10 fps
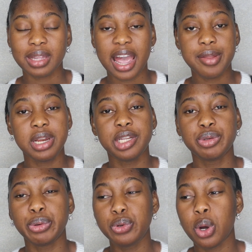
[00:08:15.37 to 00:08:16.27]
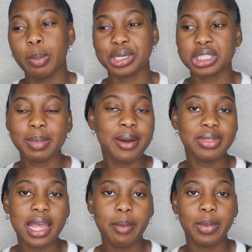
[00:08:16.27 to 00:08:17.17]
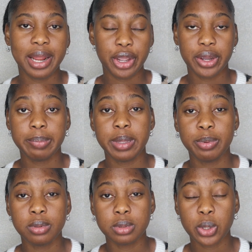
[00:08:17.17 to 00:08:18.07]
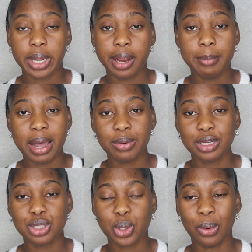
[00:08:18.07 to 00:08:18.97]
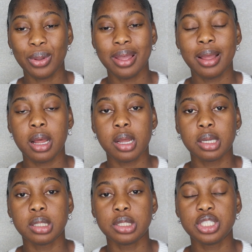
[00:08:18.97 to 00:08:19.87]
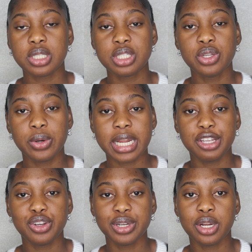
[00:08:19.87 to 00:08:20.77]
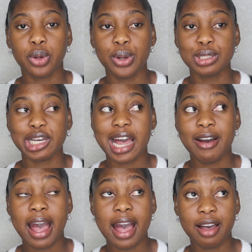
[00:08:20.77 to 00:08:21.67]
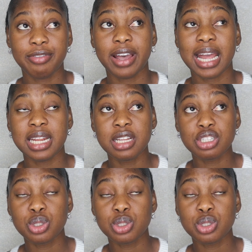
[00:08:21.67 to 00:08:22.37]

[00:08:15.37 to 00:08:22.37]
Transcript: I really don't know much about them, but I heard people talking about it. So just know that you're not going to have an